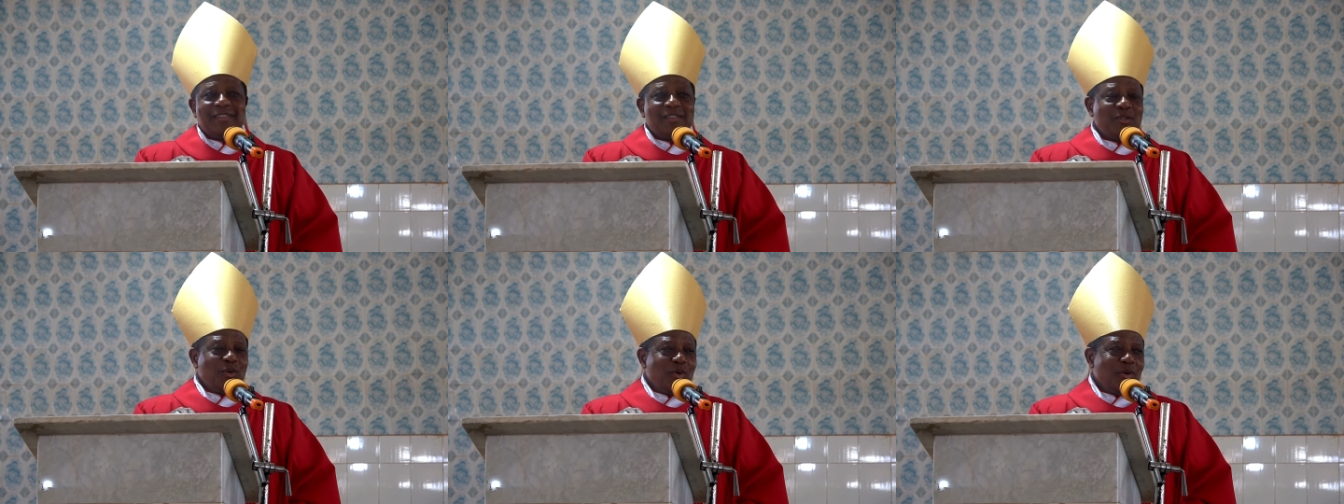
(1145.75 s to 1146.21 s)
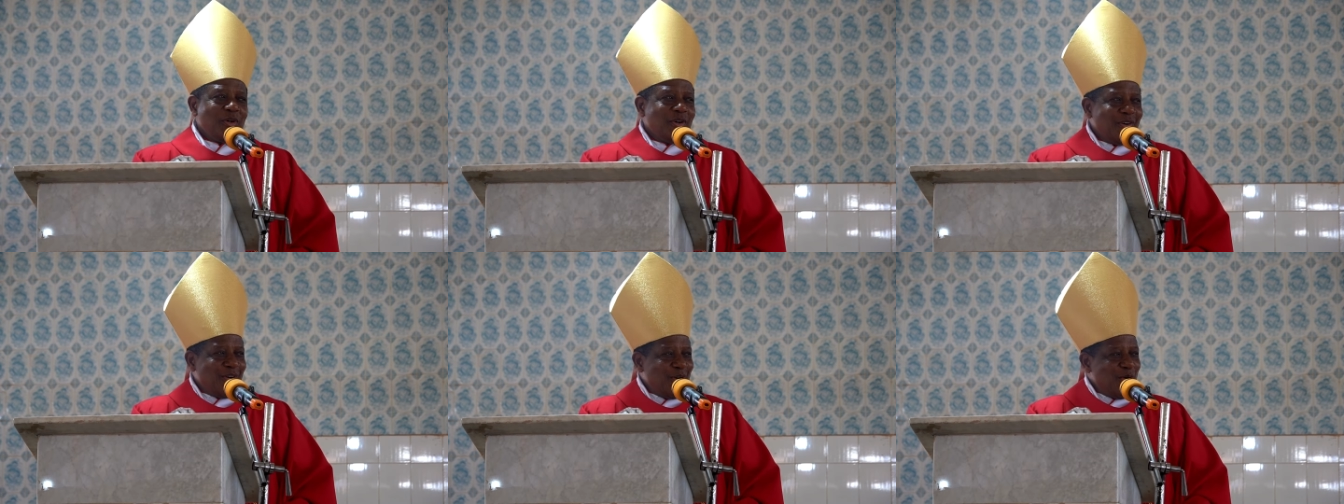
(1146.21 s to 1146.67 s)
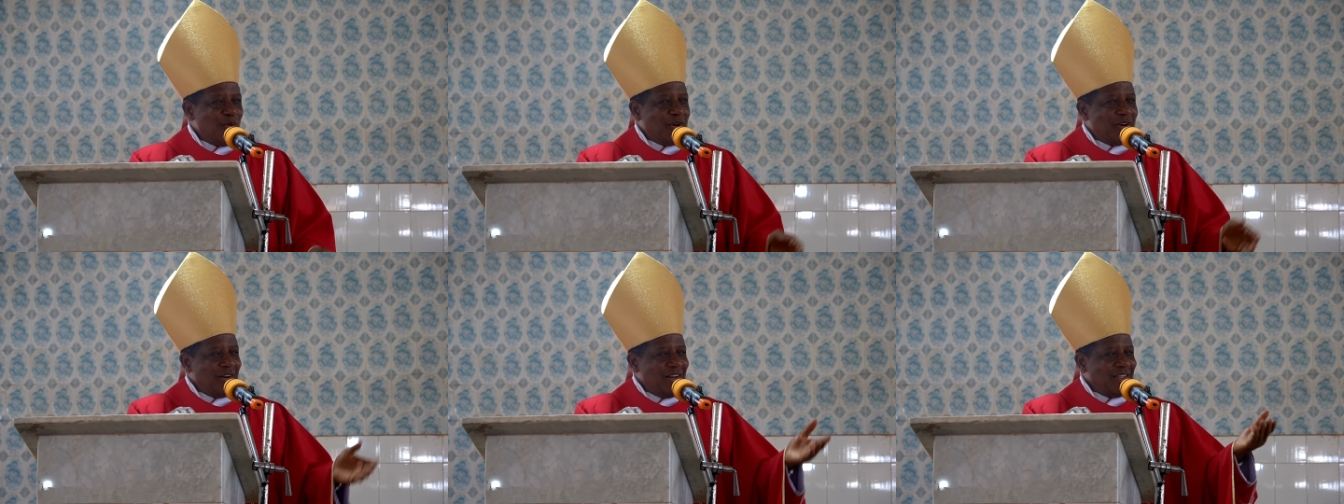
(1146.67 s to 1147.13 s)
So,
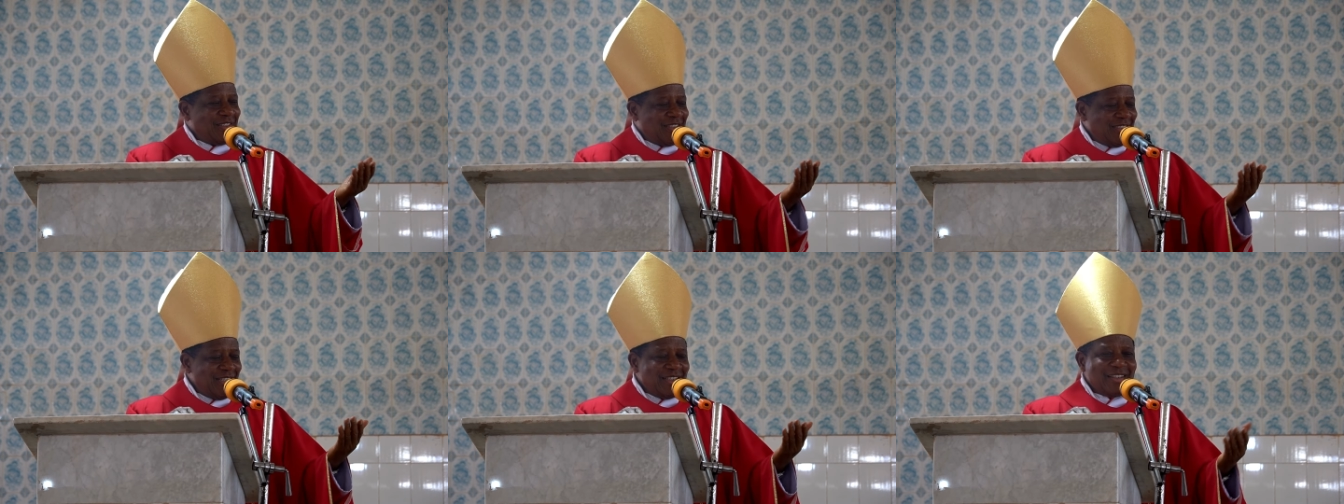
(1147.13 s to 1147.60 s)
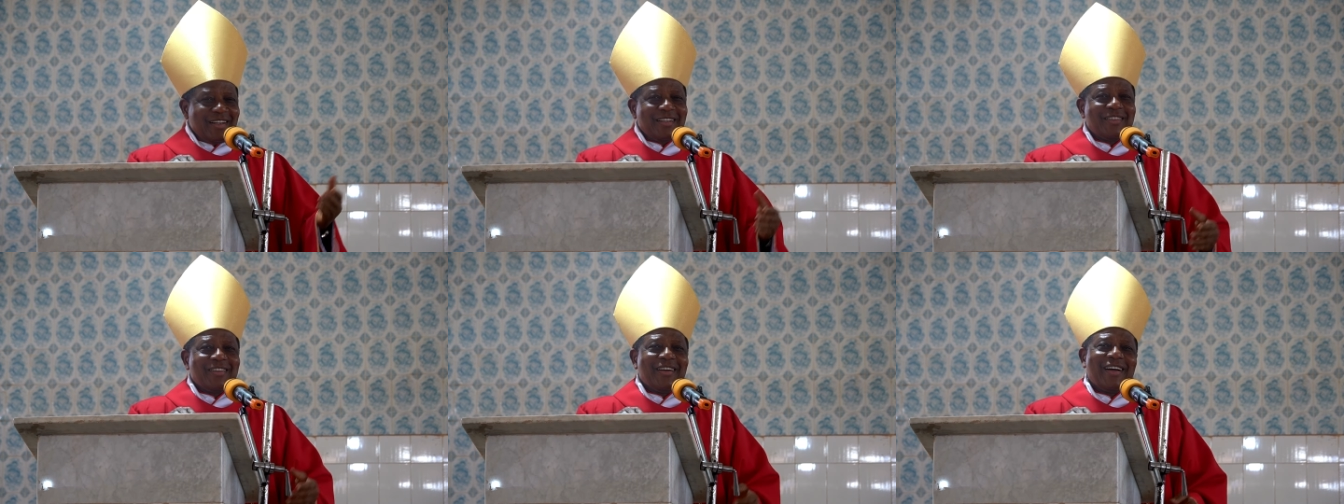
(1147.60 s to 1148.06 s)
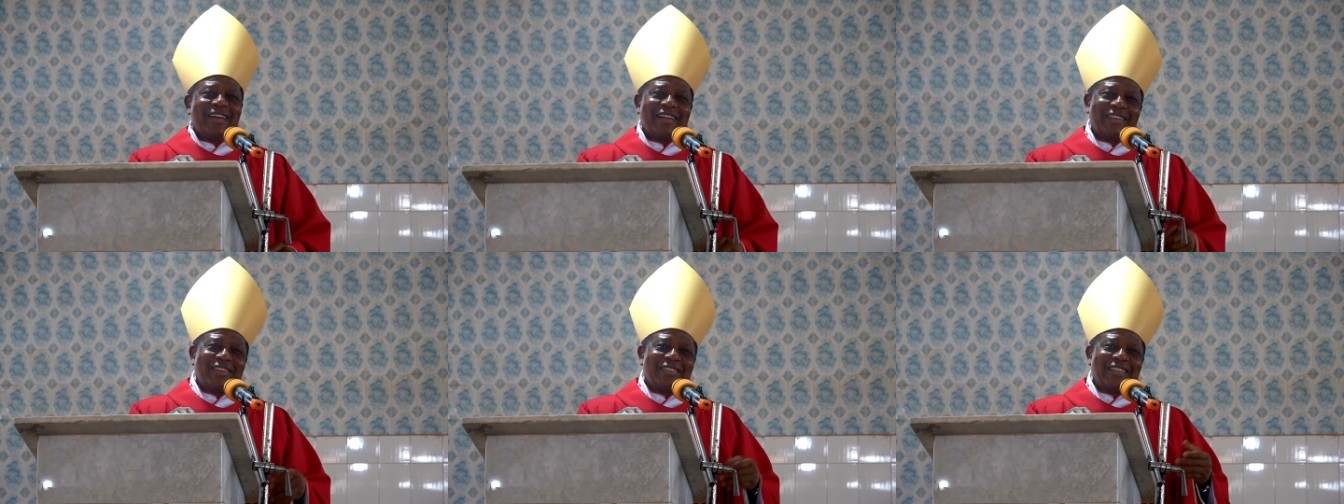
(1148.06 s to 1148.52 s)
over his general rector, the
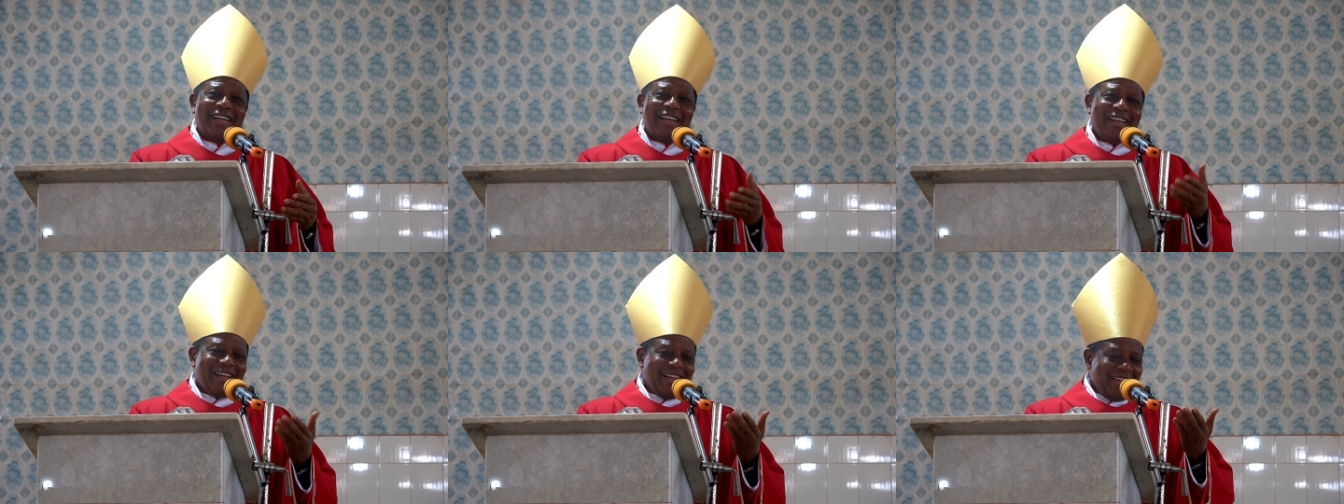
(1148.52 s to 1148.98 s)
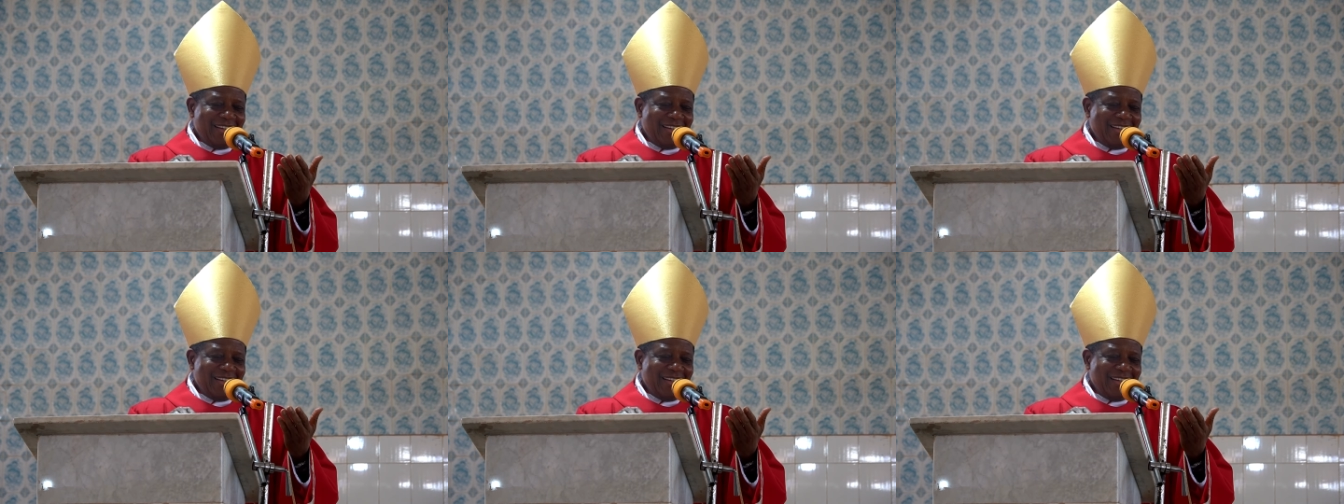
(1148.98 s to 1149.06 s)
rector said,